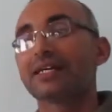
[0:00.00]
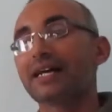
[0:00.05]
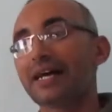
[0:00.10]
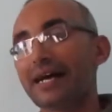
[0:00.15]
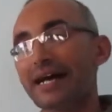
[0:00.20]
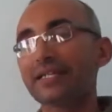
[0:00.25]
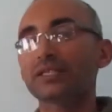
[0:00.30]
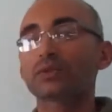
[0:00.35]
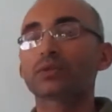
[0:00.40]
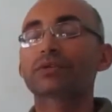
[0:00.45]

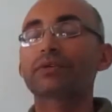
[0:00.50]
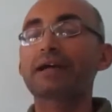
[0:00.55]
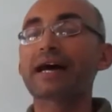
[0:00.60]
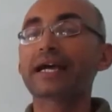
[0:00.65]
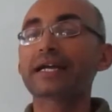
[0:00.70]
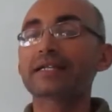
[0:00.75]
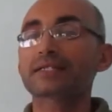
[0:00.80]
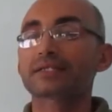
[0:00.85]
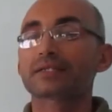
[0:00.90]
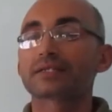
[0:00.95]
And we
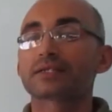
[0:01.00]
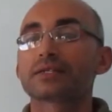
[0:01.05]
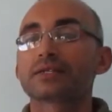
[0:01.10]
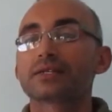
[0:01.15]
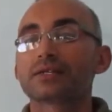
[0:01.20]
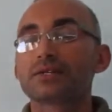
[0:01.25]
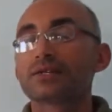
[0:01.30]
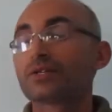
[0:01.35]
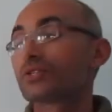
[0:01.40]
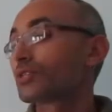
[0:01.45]
write,
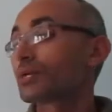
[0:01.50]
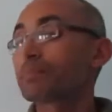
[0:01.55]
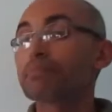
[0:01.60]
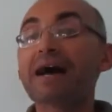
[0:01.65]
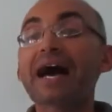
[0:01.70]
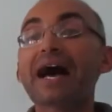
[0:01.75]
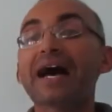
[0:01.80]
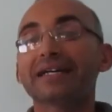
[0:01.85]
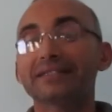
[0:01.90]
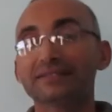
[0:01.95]
the
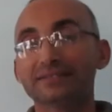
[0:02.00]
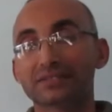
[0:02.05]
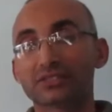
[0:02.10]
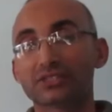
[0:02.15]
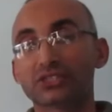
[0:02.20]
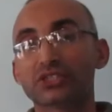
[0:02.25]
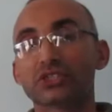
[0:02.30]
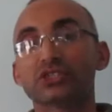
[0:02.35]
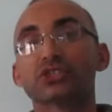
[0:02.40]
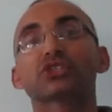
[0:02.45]
man